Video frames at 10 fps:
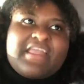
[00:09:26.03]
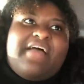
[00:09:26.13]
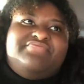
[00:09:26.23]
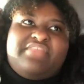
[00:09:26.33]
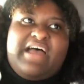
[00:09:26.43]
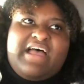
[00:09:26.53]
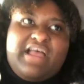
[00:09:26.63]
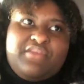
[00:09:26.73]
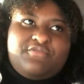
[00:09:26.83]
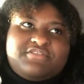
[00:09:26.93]
and
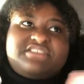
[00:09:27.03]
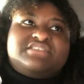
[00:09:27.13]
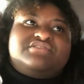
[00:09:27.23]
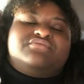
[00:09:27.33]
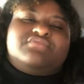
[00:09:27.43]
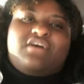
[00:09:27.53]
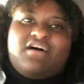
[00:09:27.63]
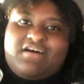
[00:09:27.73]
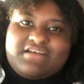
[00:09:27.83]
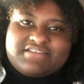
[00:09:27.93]
then was the
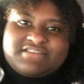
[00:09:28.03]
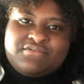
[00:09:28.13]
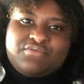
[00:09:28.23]
cross,